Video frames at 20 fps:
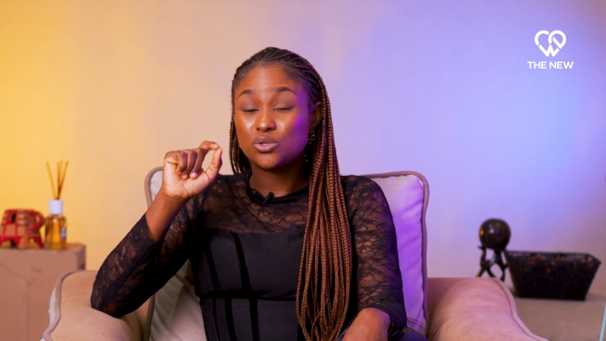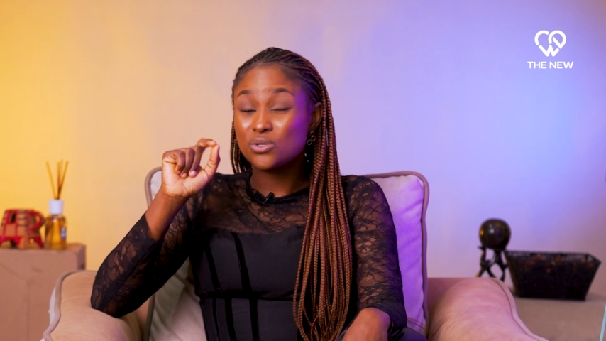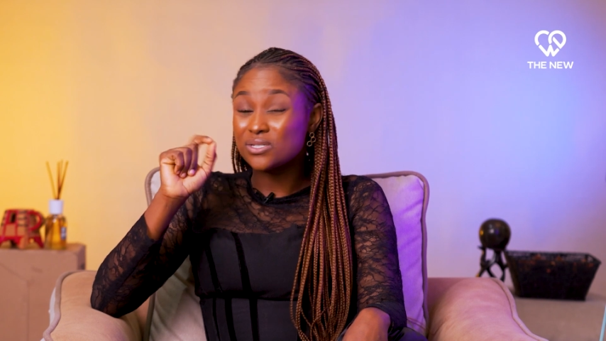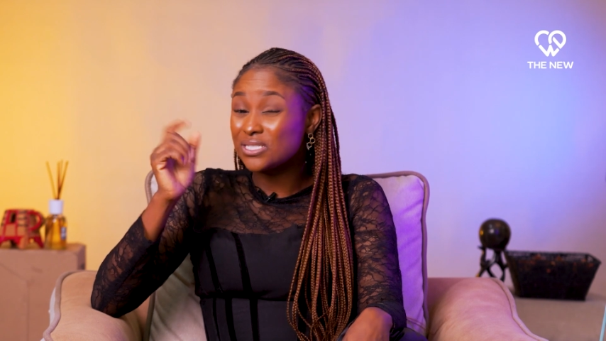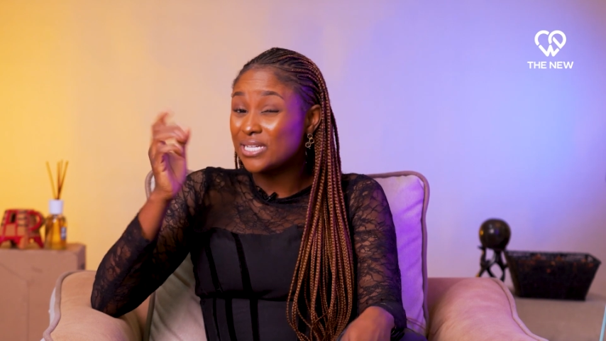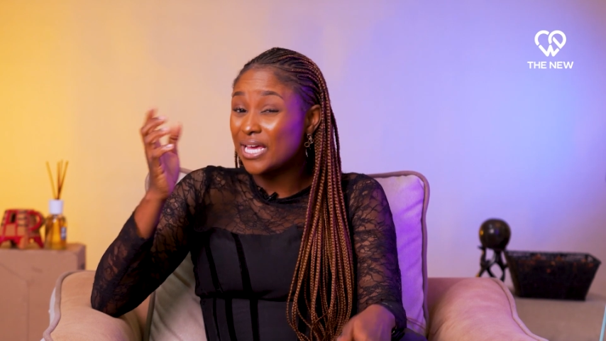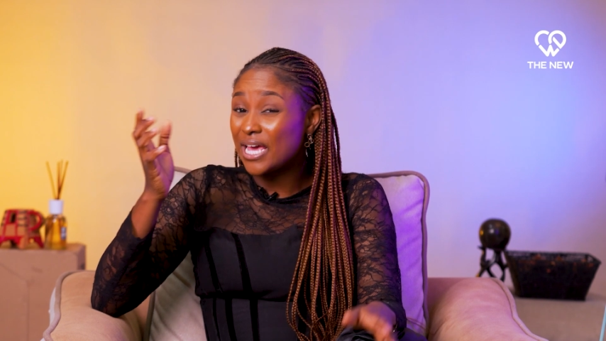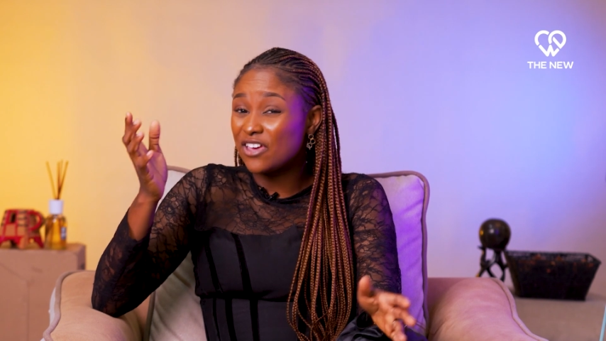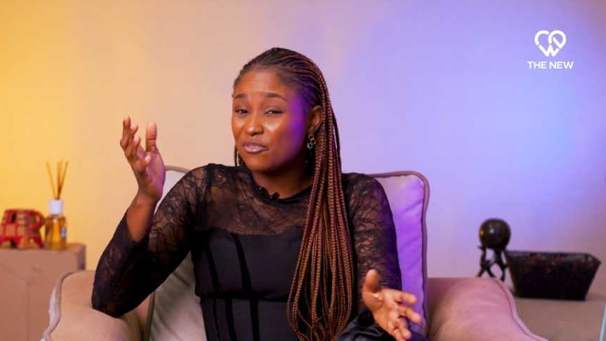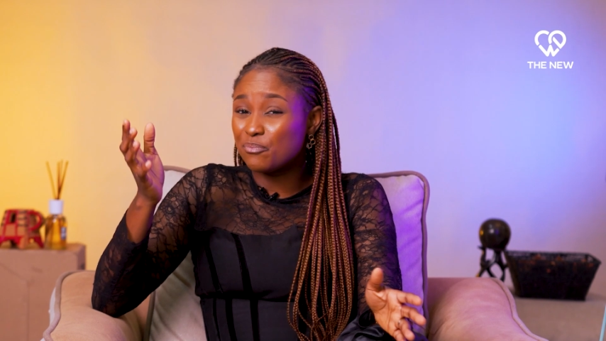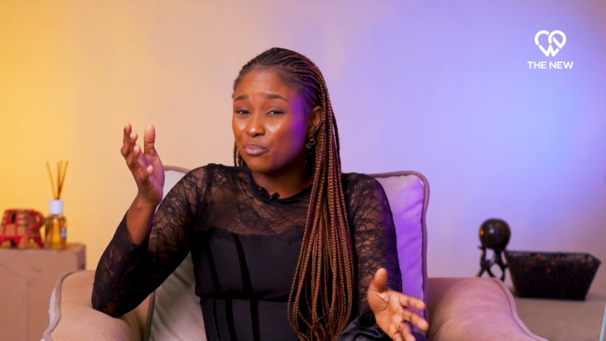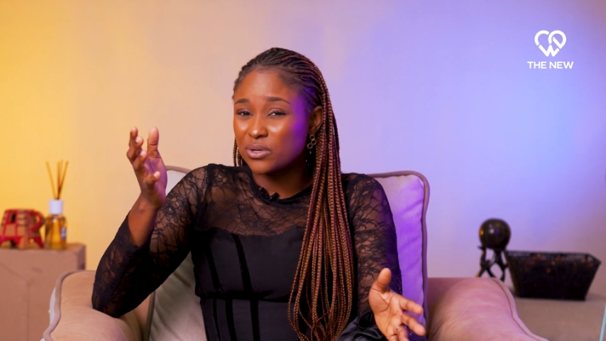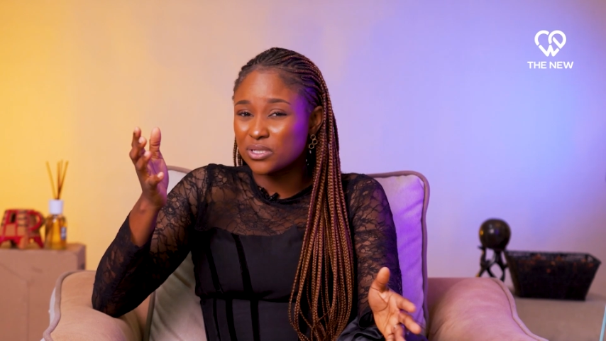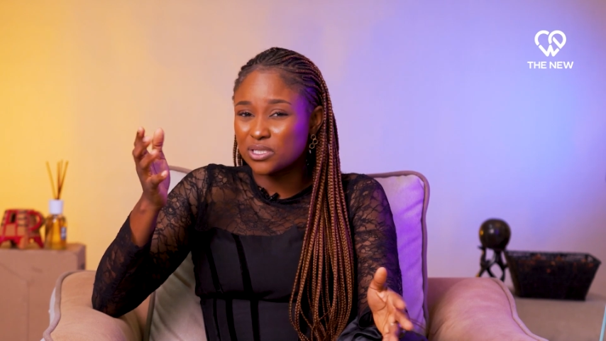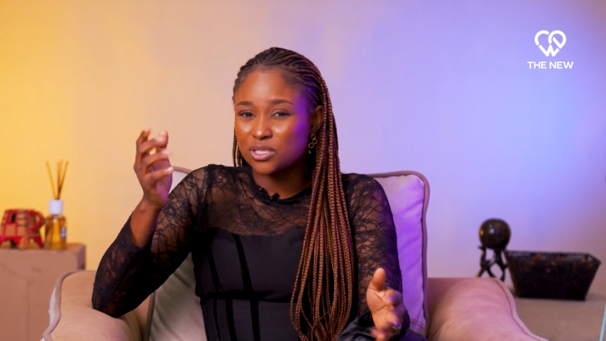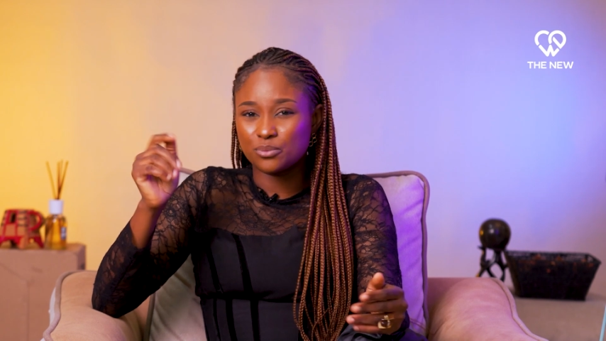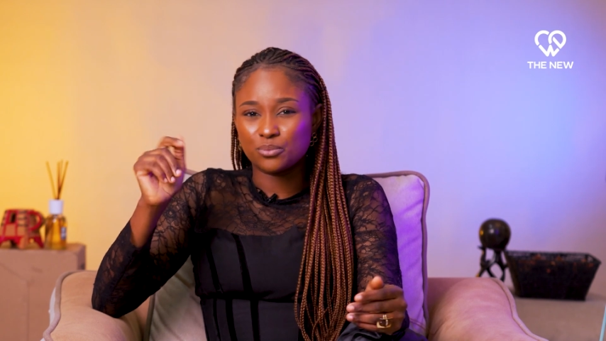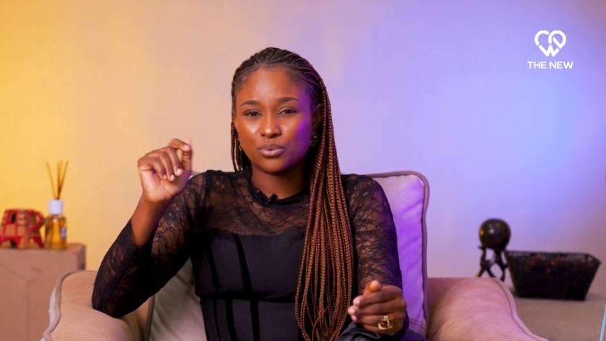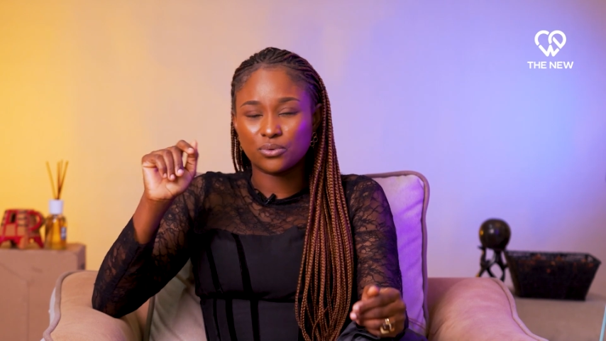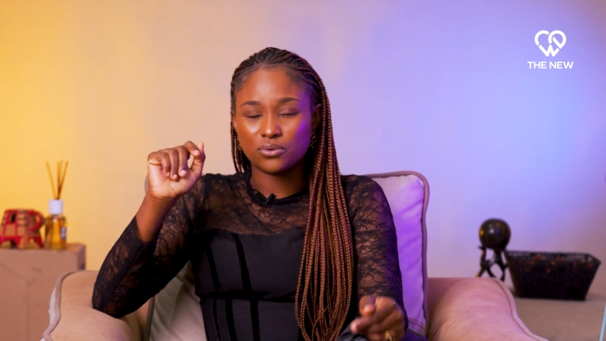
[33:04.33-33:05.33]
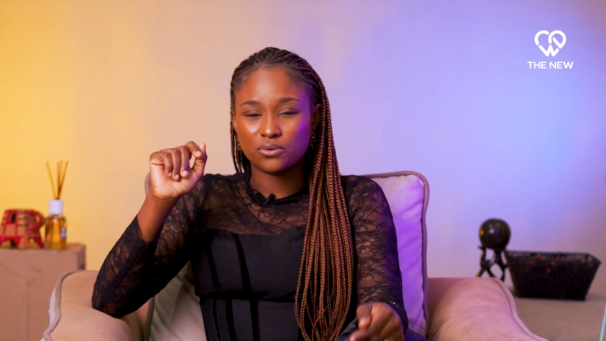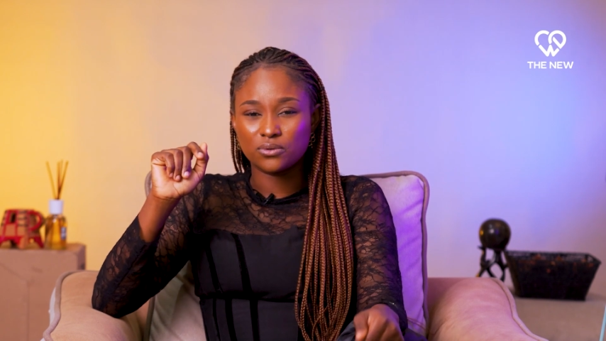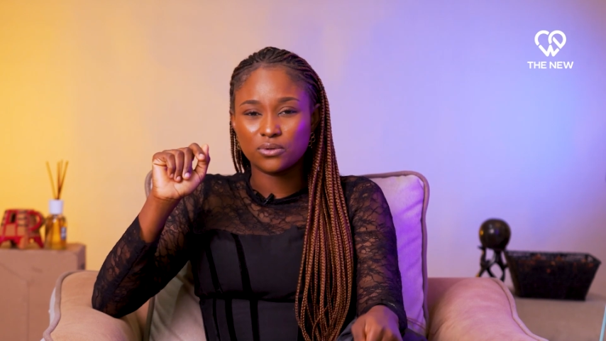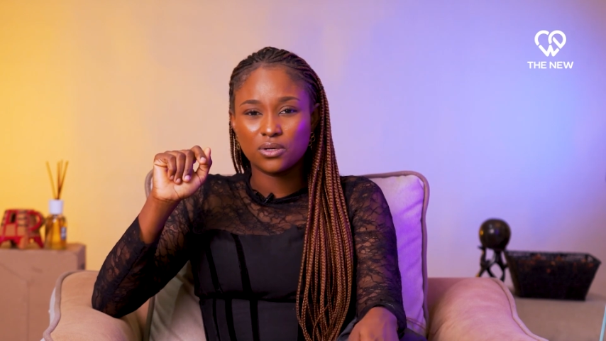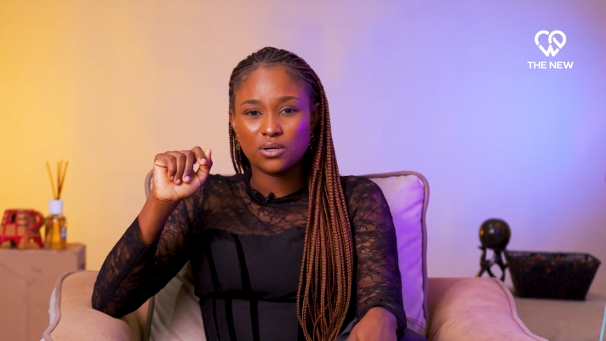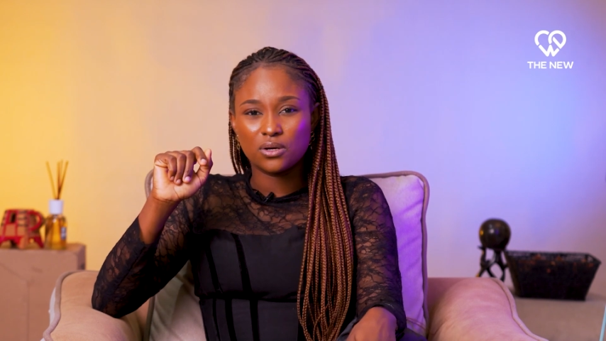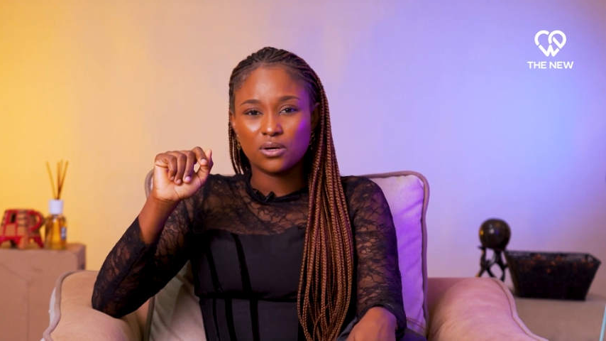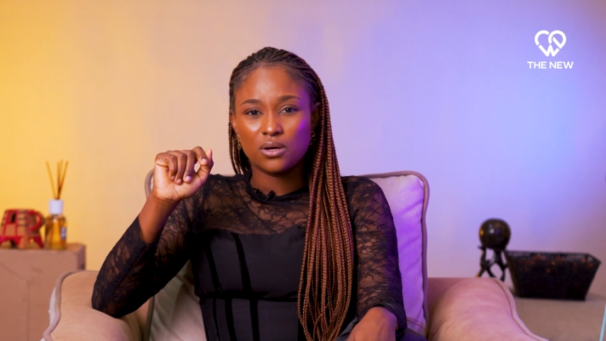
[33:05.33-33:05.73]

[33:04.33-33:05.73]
Today, possible,